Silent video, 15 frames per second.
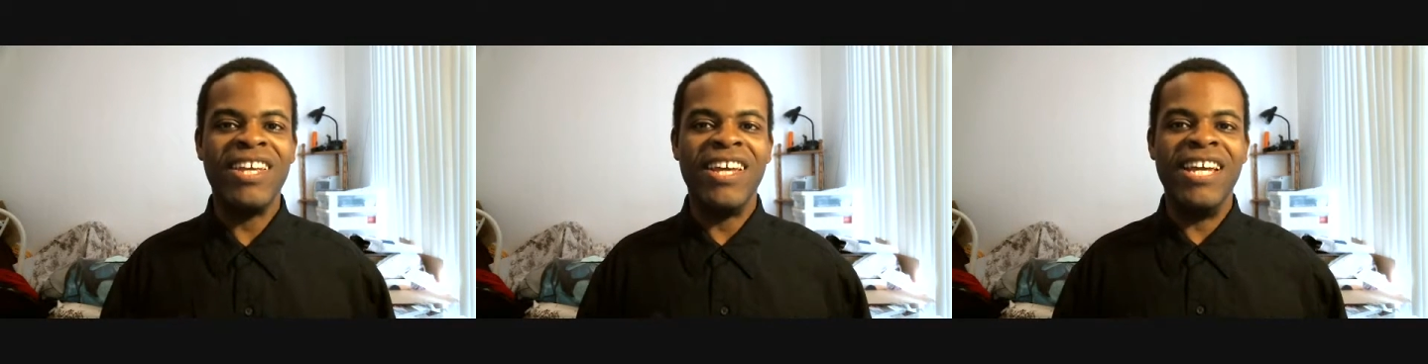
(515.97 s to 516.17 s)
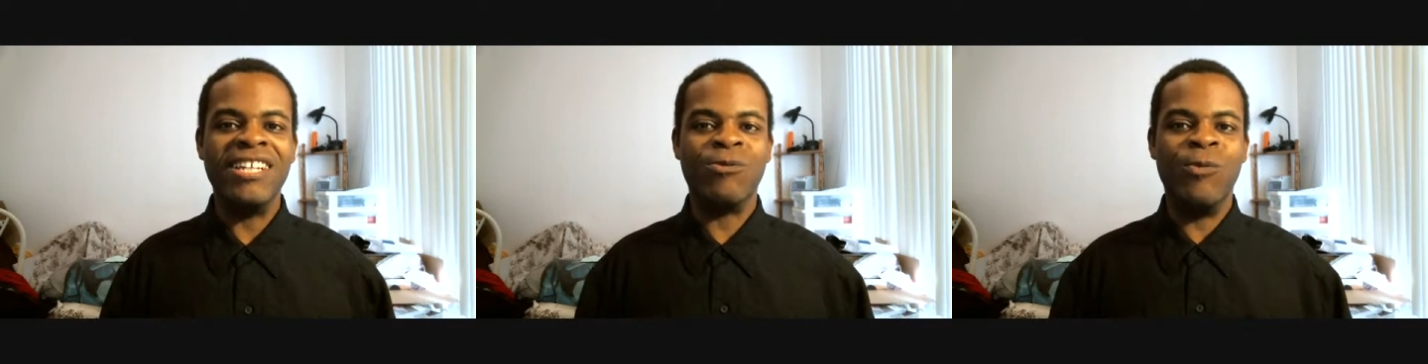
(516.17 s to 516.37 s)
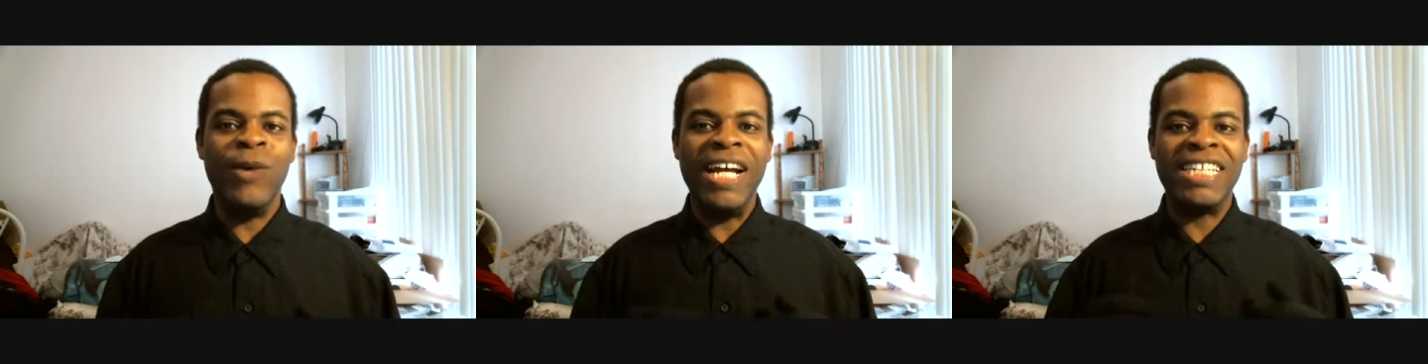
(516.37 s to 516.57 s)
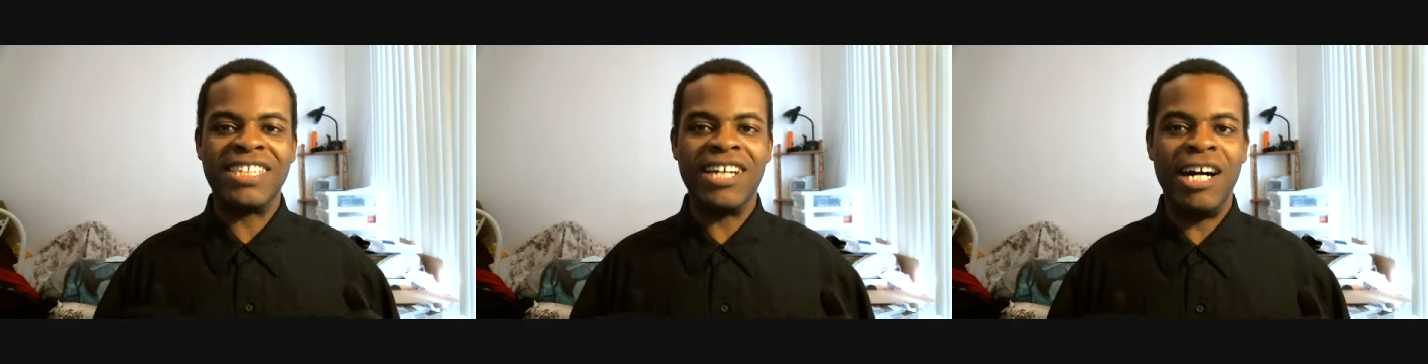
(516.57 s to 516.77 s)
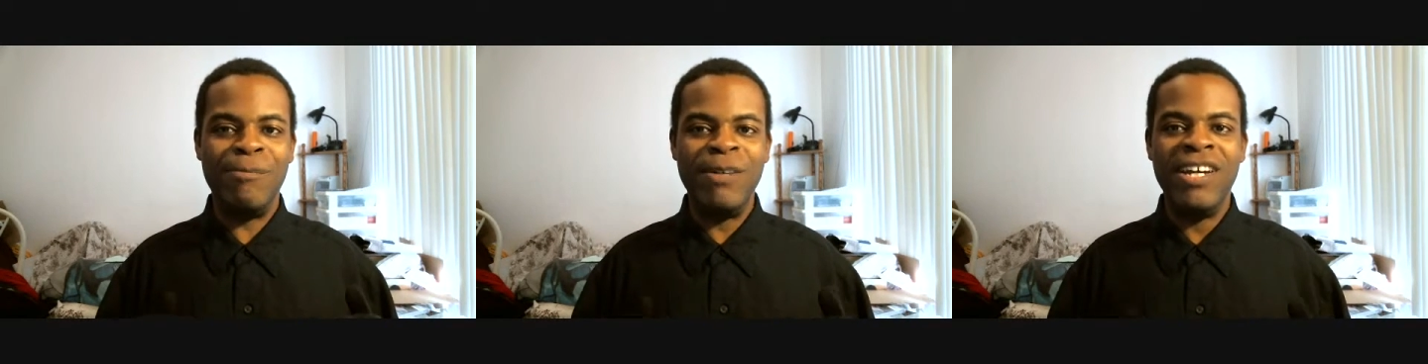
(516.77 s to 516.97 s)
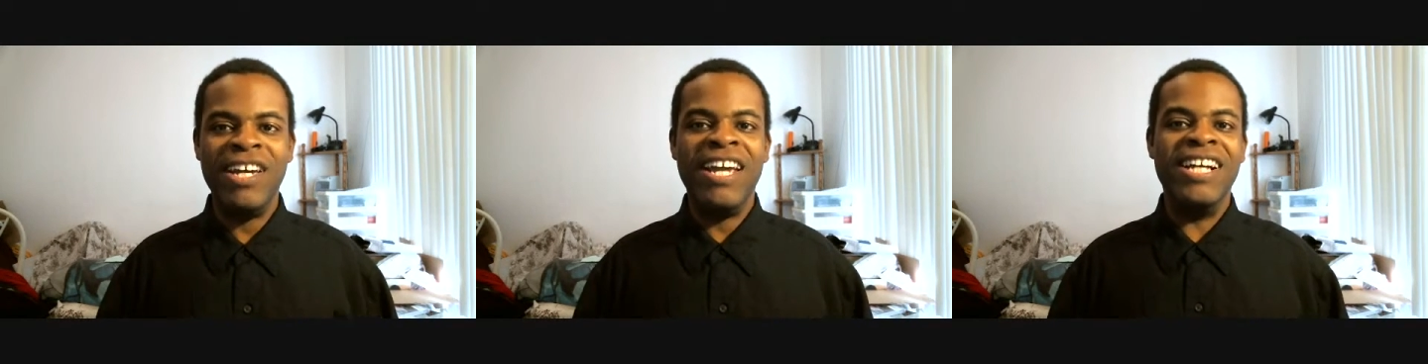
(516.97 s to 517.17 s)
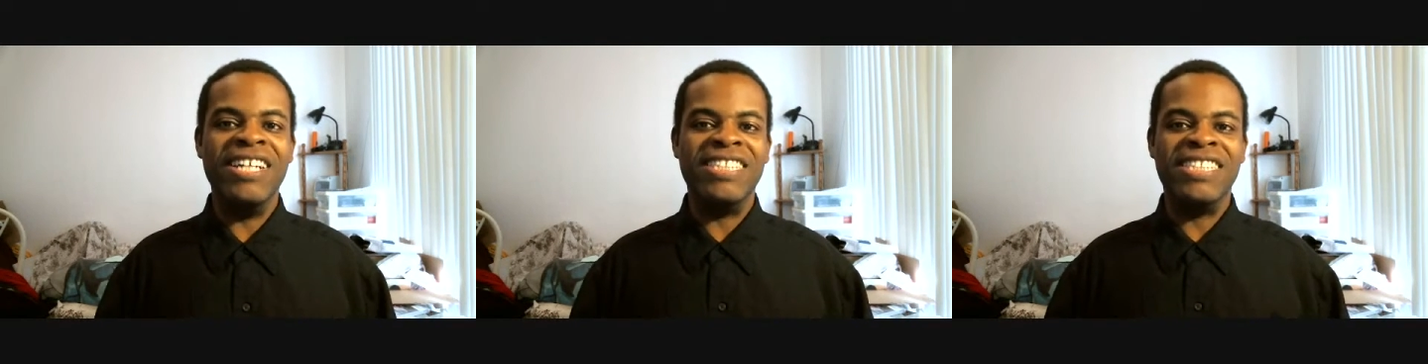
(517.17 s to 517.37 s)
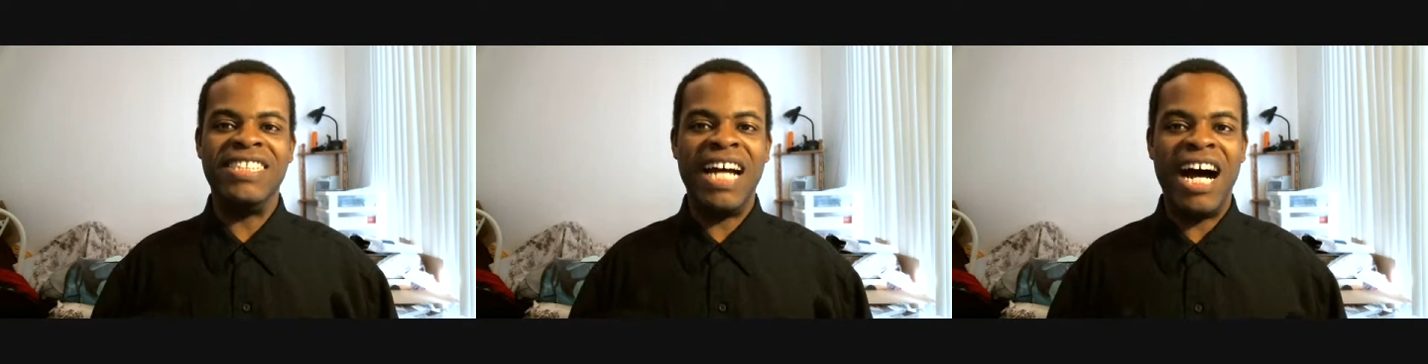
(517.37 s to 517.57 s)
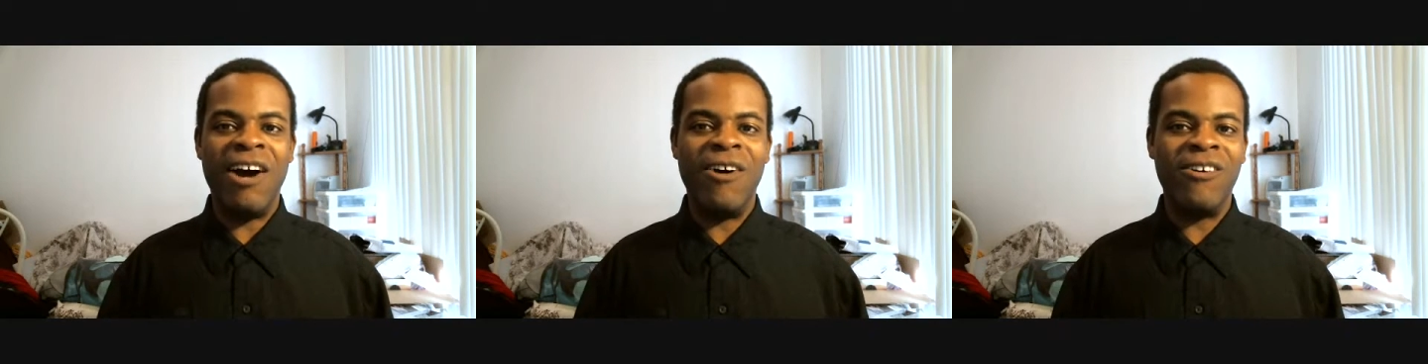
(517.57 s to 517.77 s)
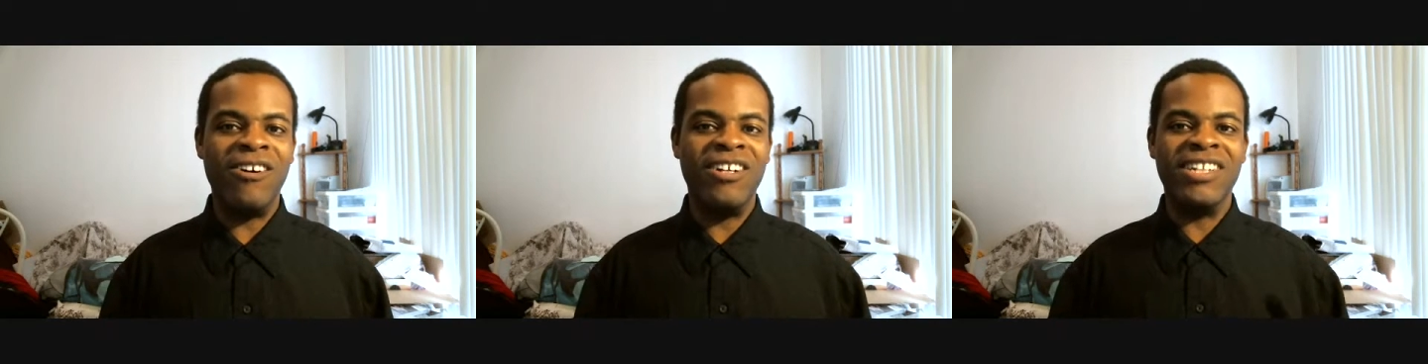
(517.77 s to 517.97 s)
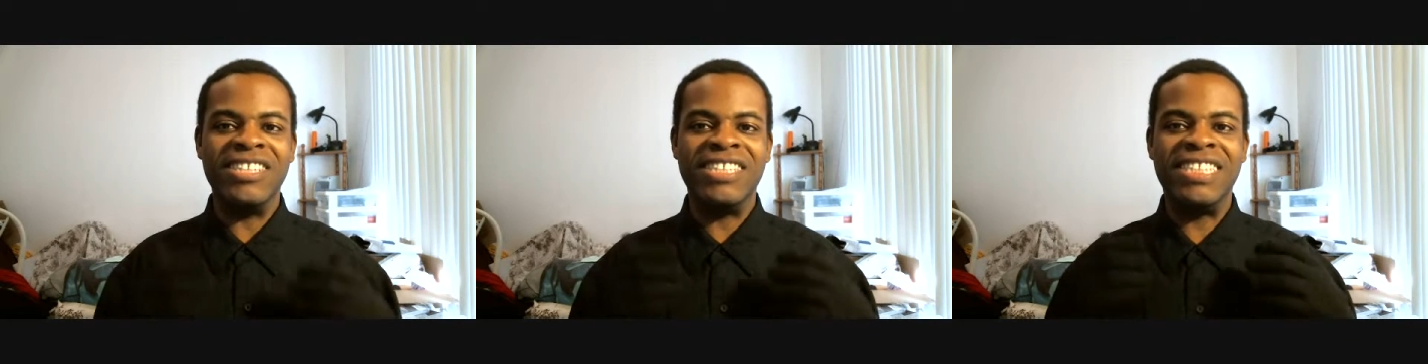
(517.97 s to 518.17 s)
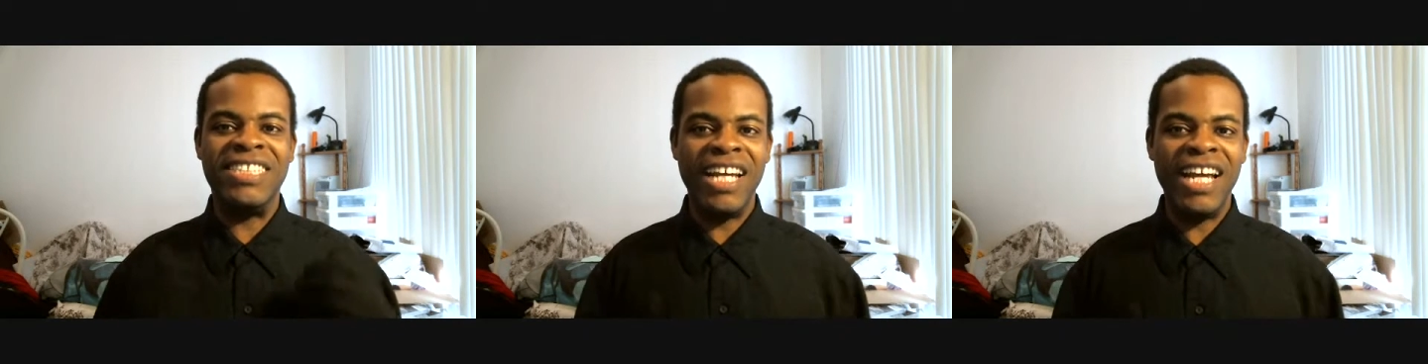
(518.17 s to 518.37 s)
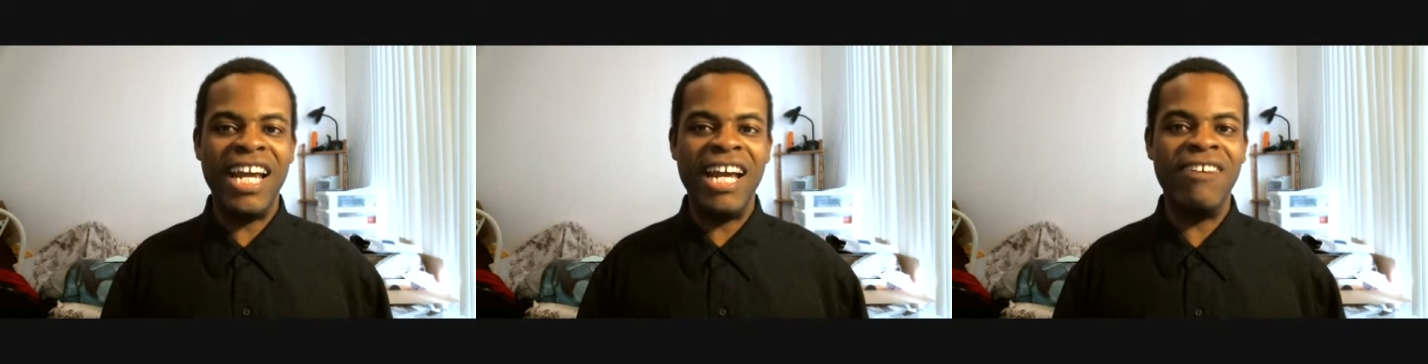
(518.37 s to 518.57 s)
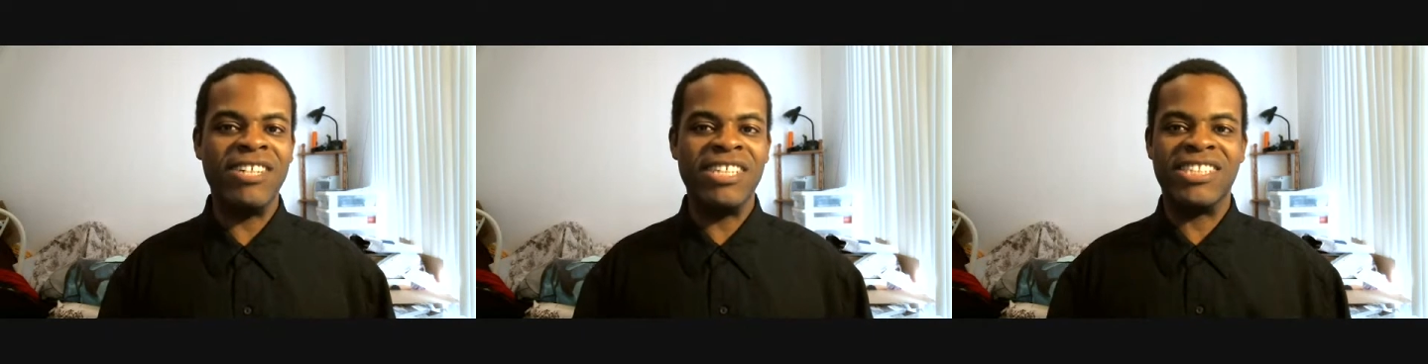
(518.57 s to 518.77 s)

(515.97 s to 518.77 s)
it wakes up, is showered, is shaved,